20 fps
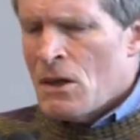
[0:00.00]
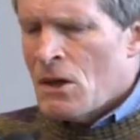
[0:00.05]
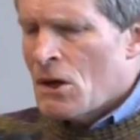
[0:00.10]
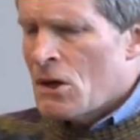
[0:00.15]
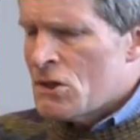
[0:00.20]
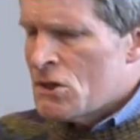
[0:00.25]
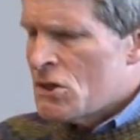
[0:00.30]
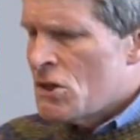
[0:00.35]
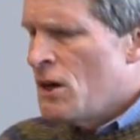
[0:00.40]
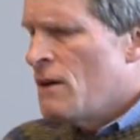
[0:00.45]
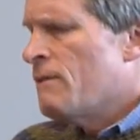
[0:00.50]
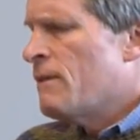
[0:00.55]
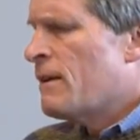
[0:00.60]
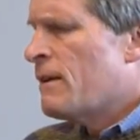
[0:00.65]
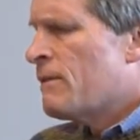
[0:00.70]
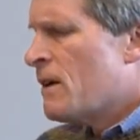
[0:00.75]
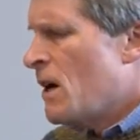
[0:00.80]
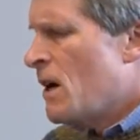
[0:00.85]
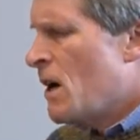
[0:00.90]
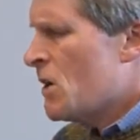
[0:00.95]
The
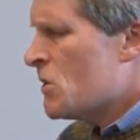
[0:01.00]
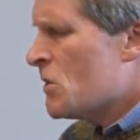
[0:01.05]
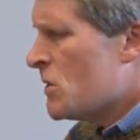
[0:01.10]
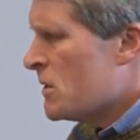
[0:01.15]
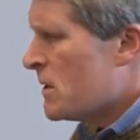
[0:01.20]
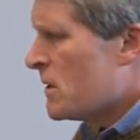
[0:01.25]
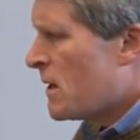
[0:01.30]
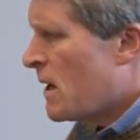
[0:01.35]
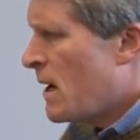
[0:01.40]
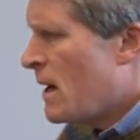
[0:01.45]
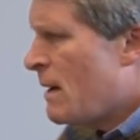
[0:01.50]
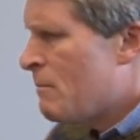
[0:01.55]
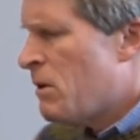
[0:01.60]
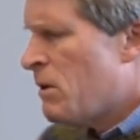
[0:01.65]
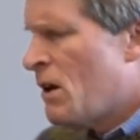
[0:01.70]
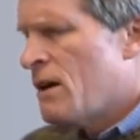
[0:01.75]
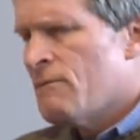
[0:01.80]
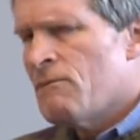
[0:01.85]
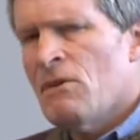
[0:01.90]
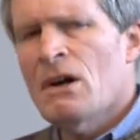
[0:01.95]
Conservative Conscience and
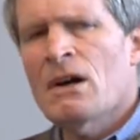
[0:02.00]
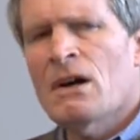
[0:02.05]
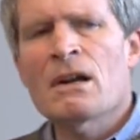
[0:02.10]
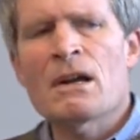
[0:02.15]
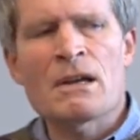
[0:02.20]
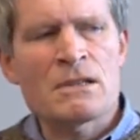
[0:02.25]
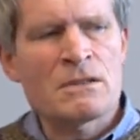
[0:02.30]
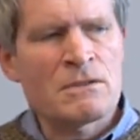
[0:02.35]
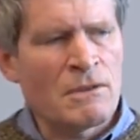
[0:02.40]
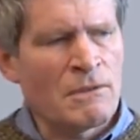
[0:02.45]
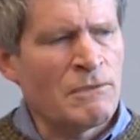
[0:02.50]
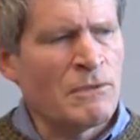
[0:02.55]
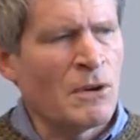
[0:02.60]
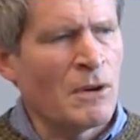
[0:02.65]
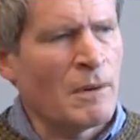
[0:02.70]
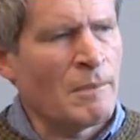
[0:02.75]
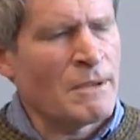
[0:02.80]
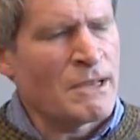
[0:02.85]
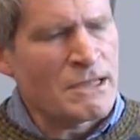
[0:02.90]
Campaign Finance Reform.